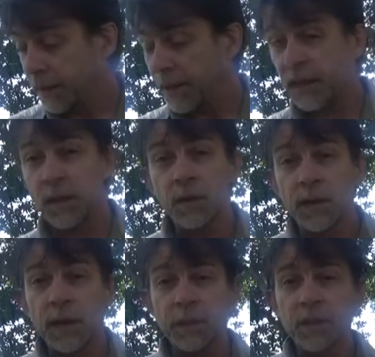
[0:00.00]
Now,
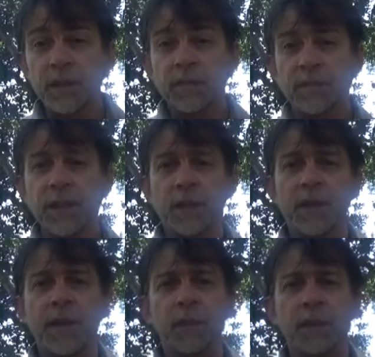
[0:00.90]
I'm using a video
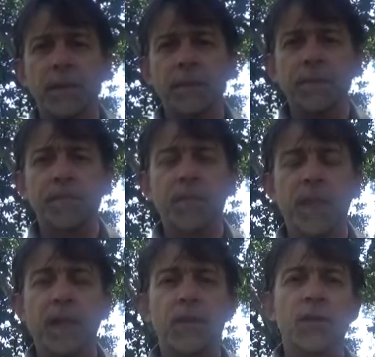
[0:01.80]
camera,
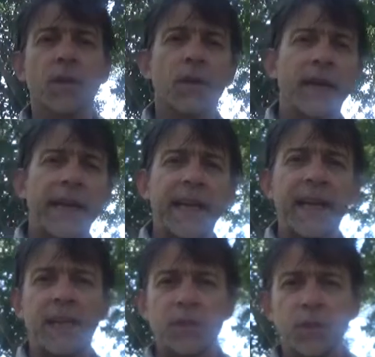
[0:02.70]
so I
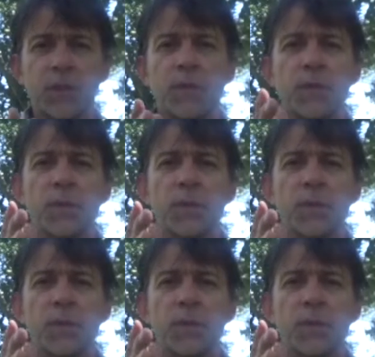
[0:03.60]
had to